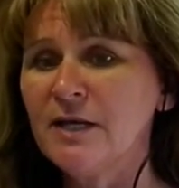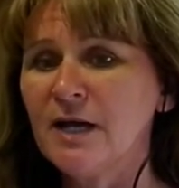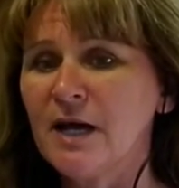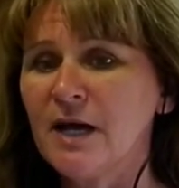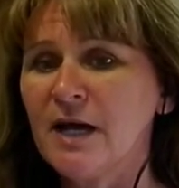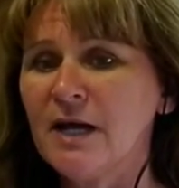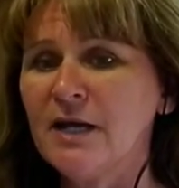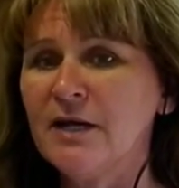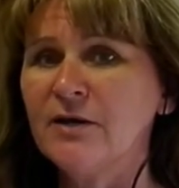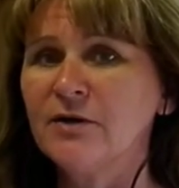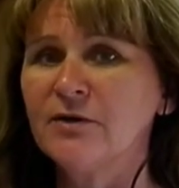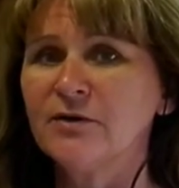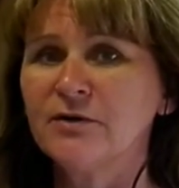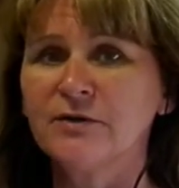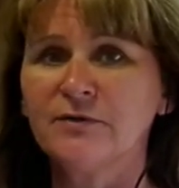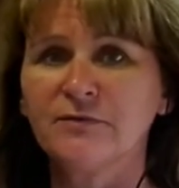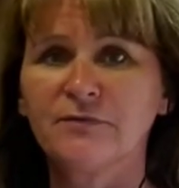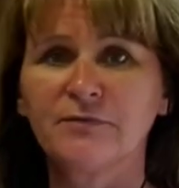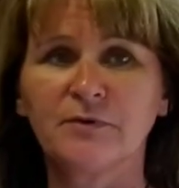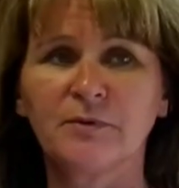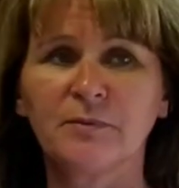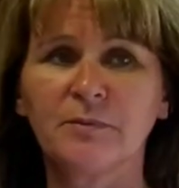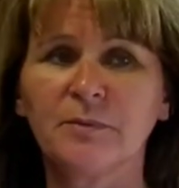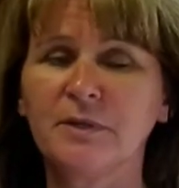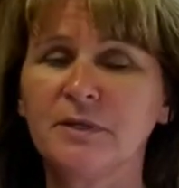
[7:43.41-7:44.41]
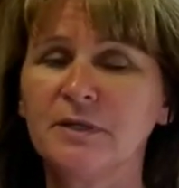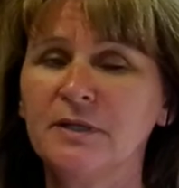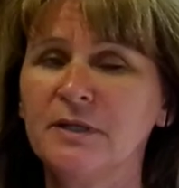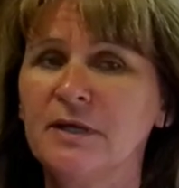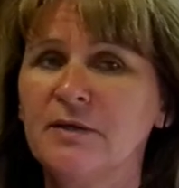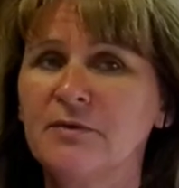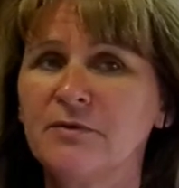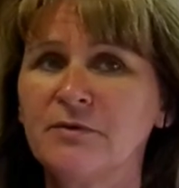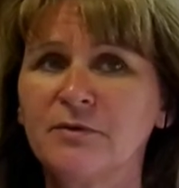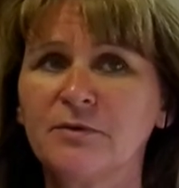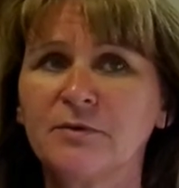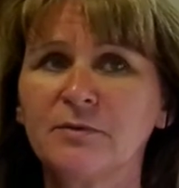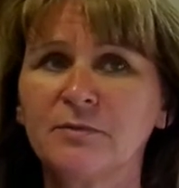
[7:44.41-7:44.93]
I heard it from
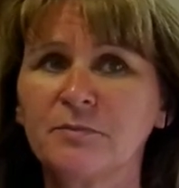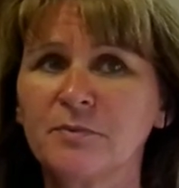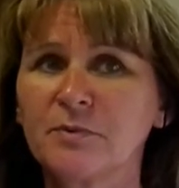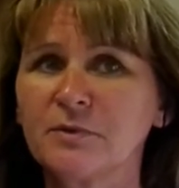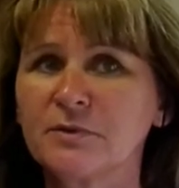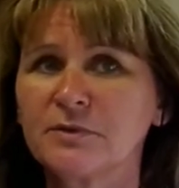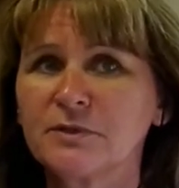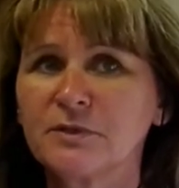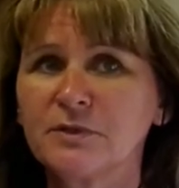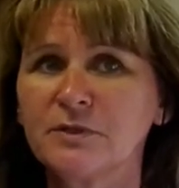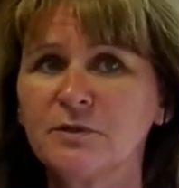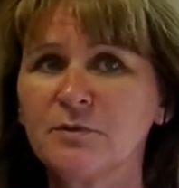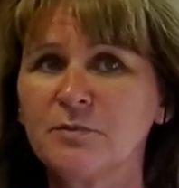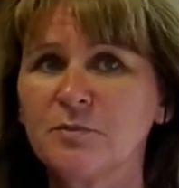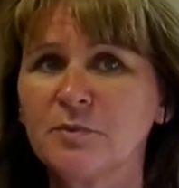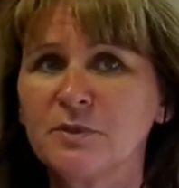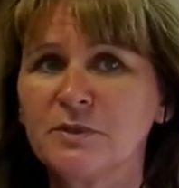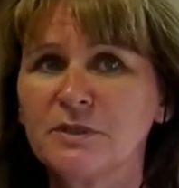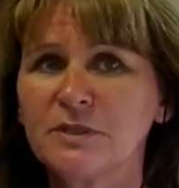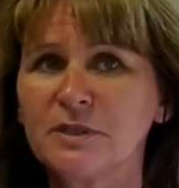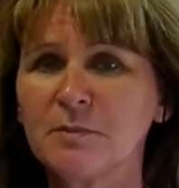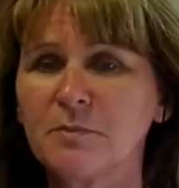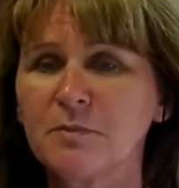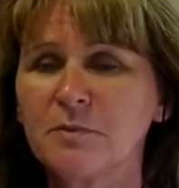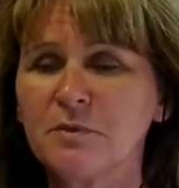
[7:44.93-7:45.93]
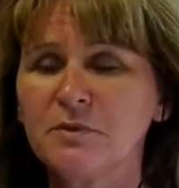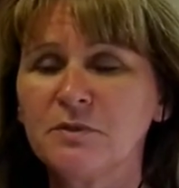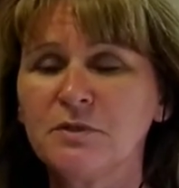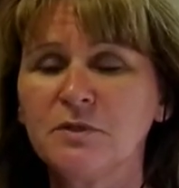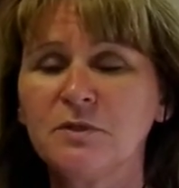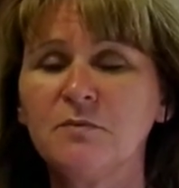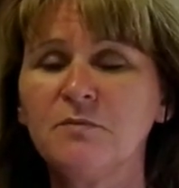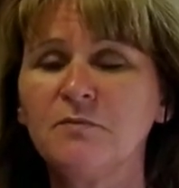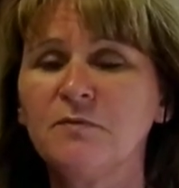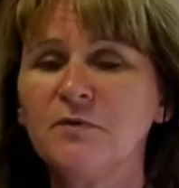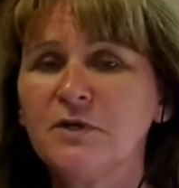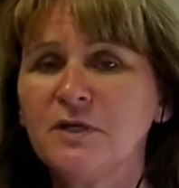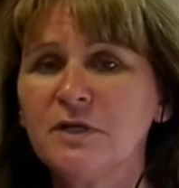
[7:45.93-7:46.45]
another person who puts up
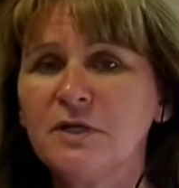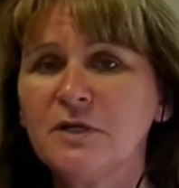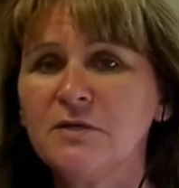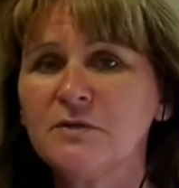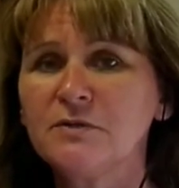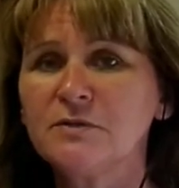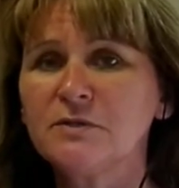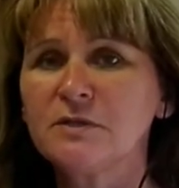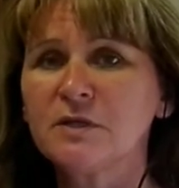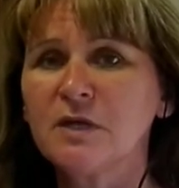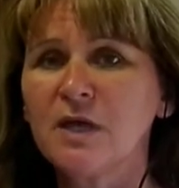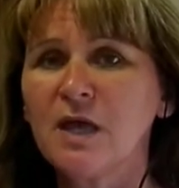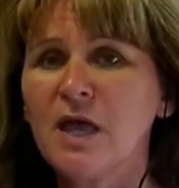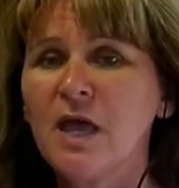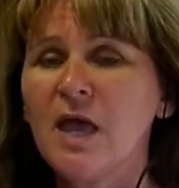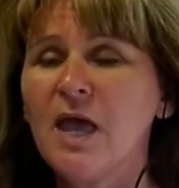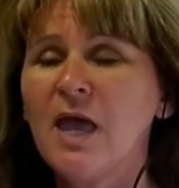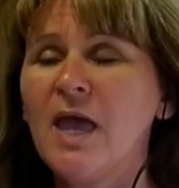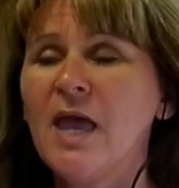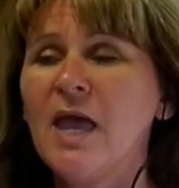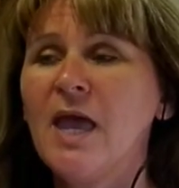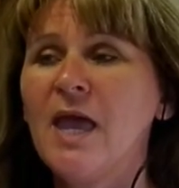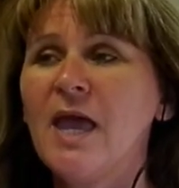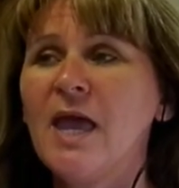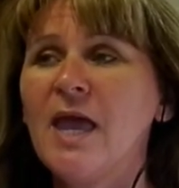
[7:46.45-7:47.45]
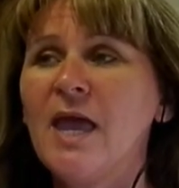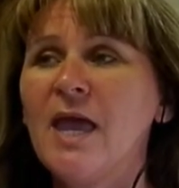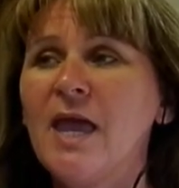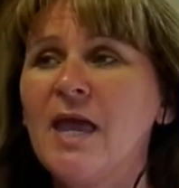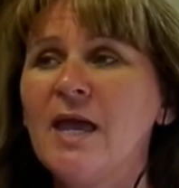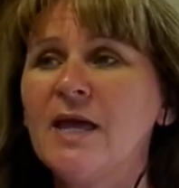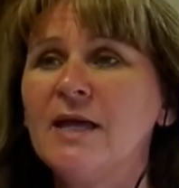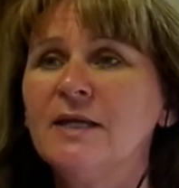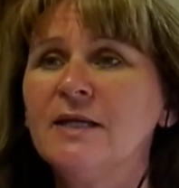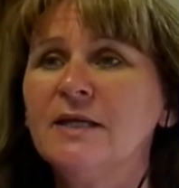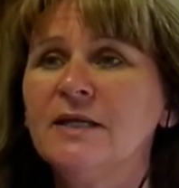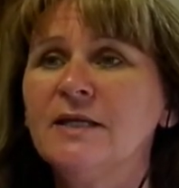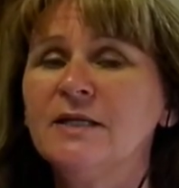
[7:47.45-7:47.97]
YouTube videos,
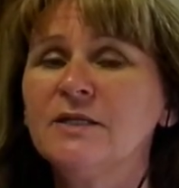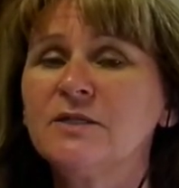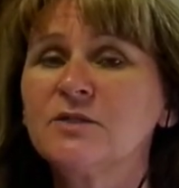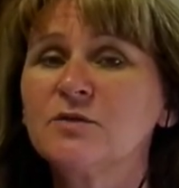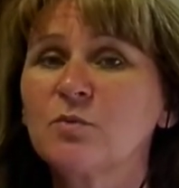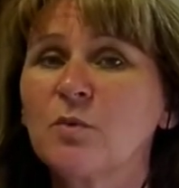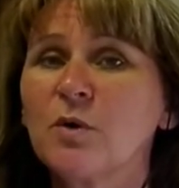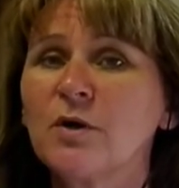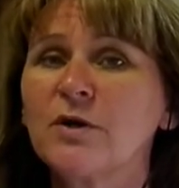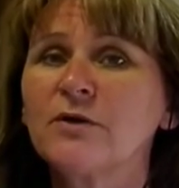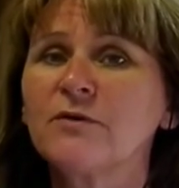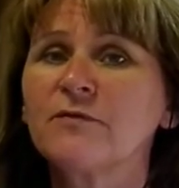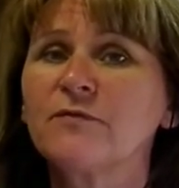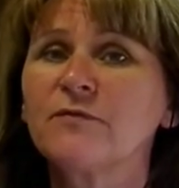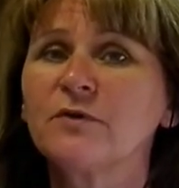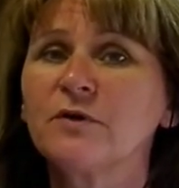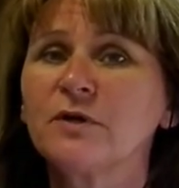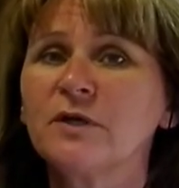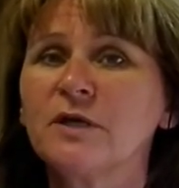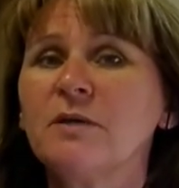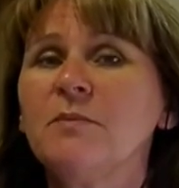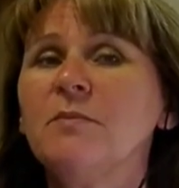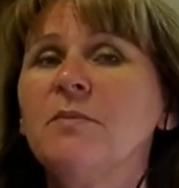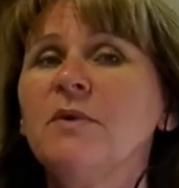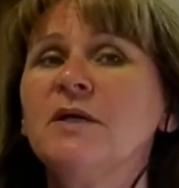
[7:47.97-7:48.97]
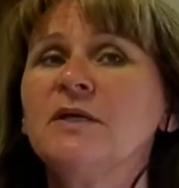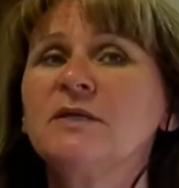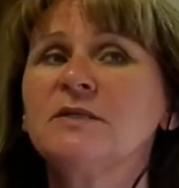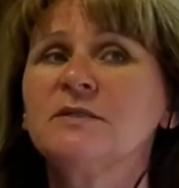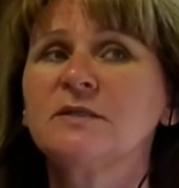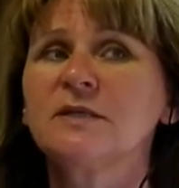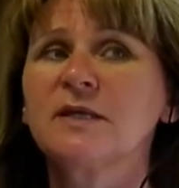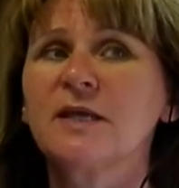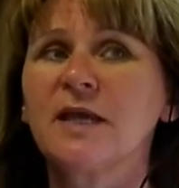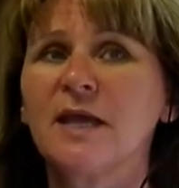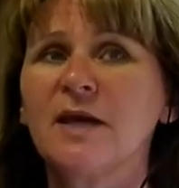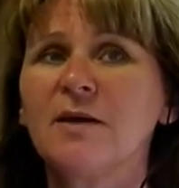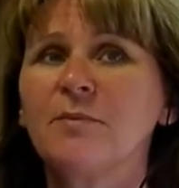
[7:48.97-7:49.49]
and it is wonderful. It makes the
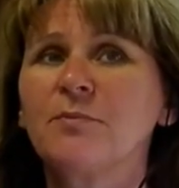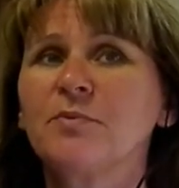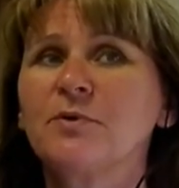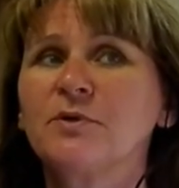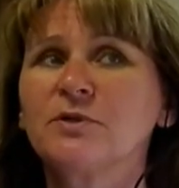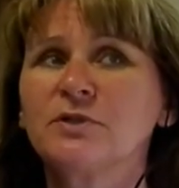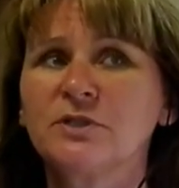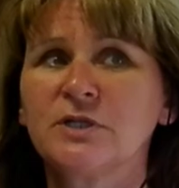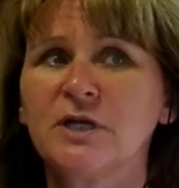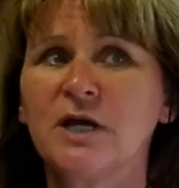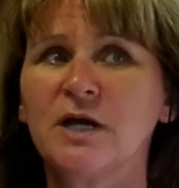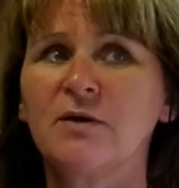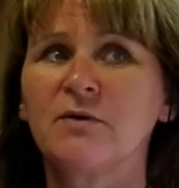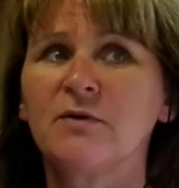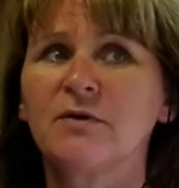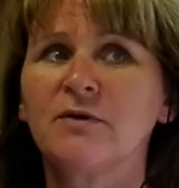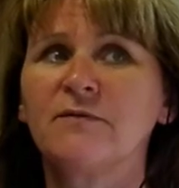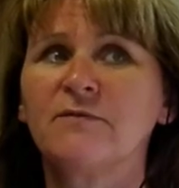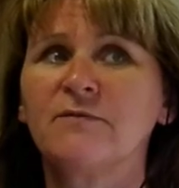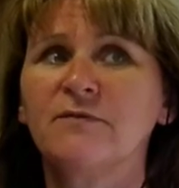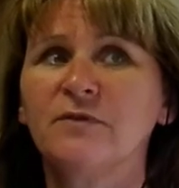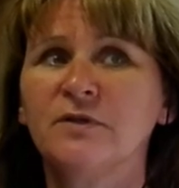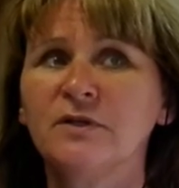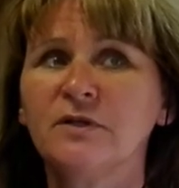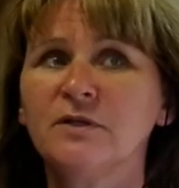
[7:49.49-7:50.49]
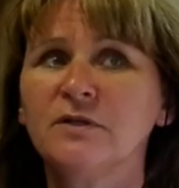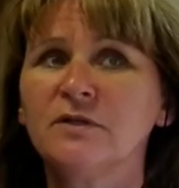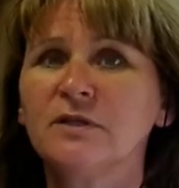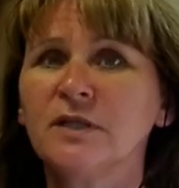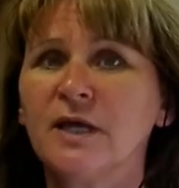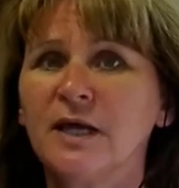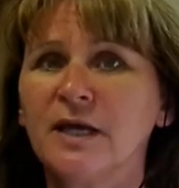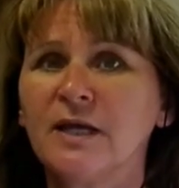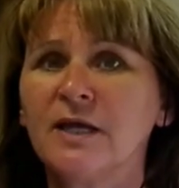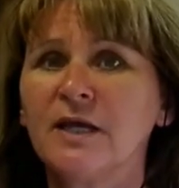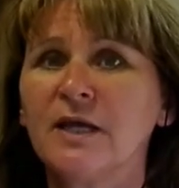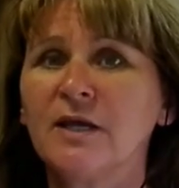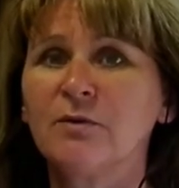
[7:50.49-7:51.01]
camper shower feel
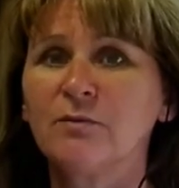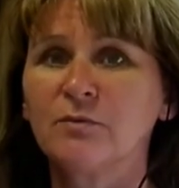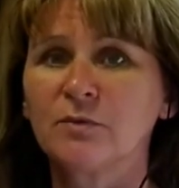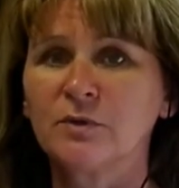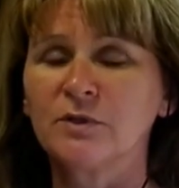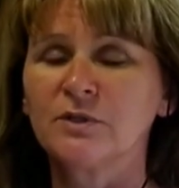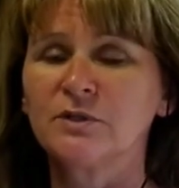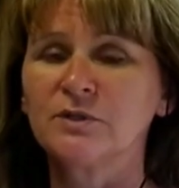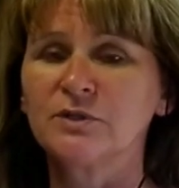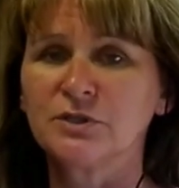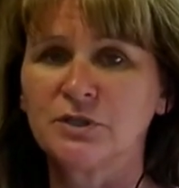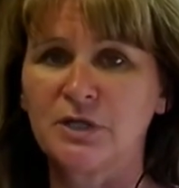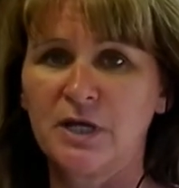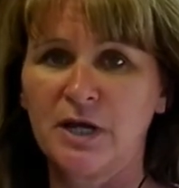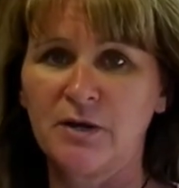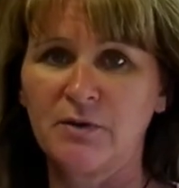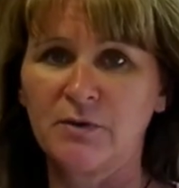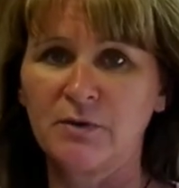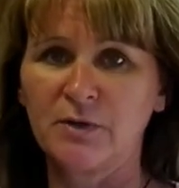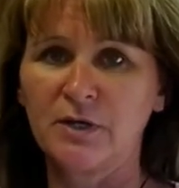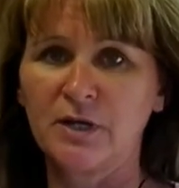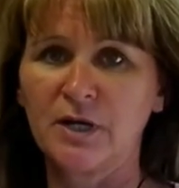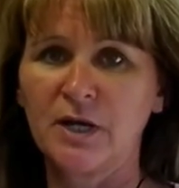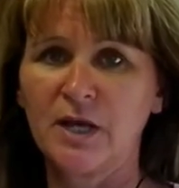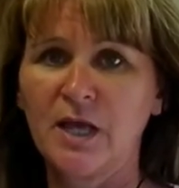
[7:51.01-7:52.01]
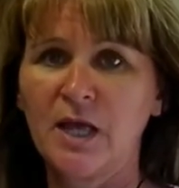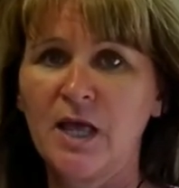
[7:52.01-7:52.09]
like a real shower.